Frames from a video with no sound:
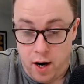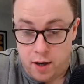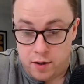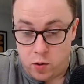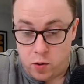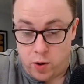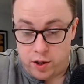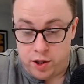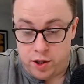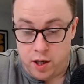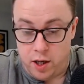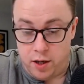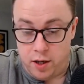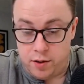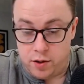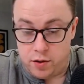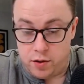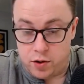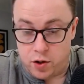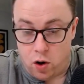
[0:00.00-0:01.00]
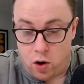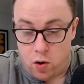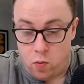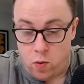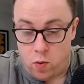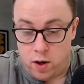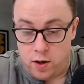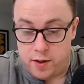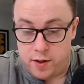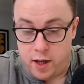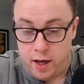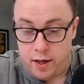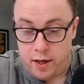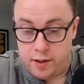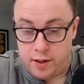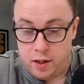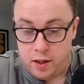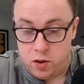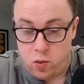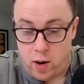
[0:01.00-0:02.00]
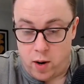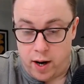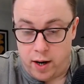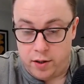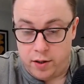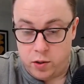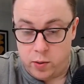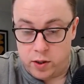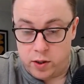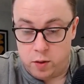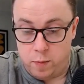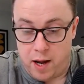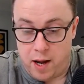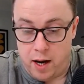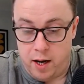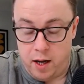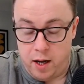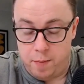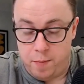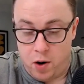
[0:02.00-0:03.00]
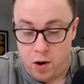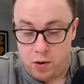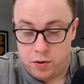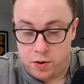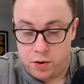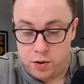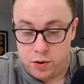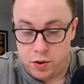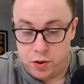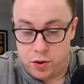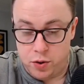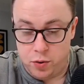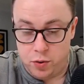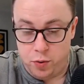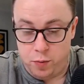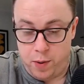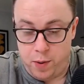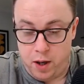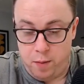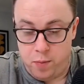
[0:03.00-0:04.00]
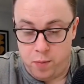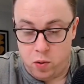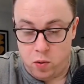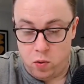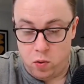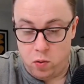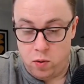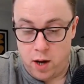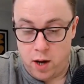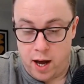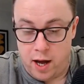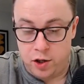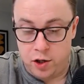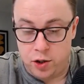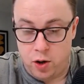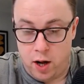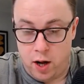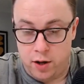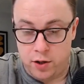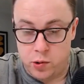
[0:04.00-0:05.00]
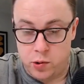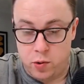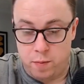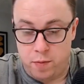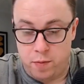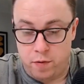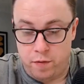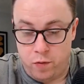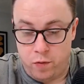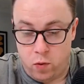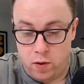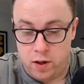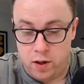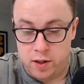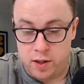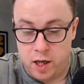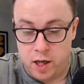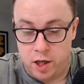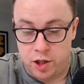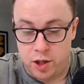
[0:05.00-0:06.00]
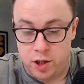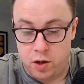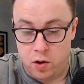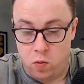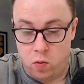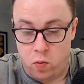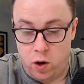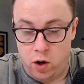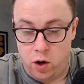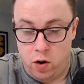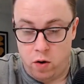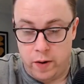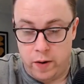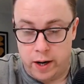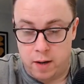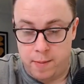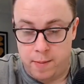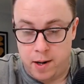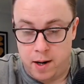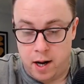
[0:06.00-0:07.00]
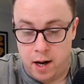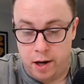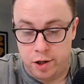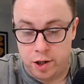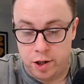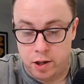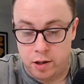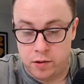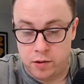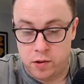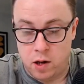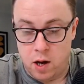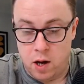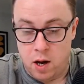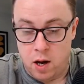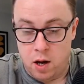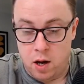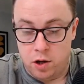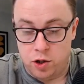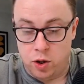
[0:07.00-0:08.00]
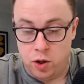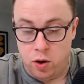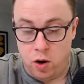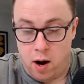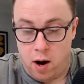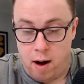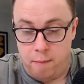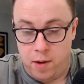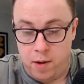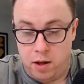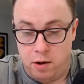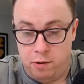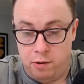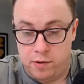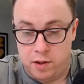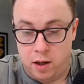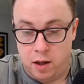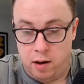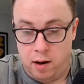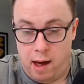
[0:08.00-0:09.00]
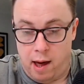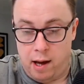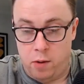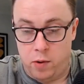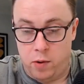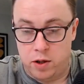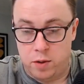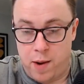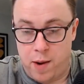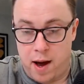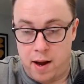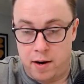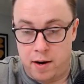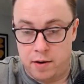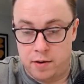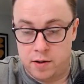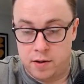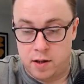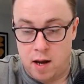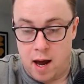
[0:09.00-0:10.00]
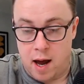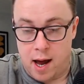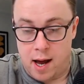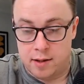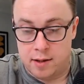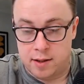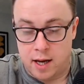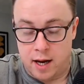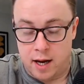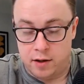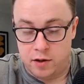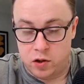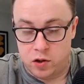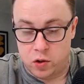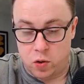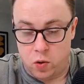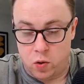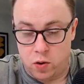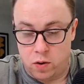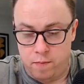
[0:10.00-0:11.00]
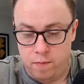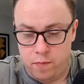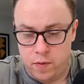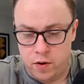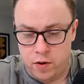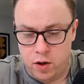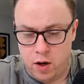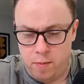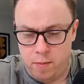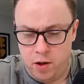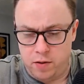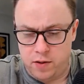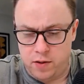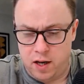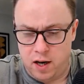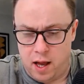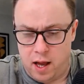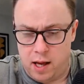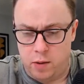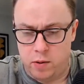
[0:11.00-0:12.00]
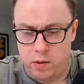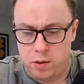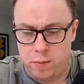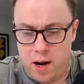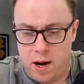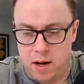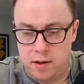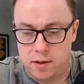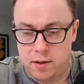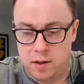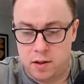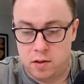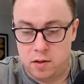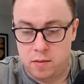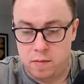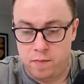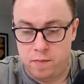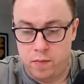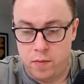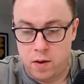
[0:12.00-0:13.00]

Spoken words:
Next question is, Scott, what is the easiest way to explain hypnosis to people? And should I do it before the session? What are your recommendations? Should I be using language patterns as a sort? Should I be using language patterns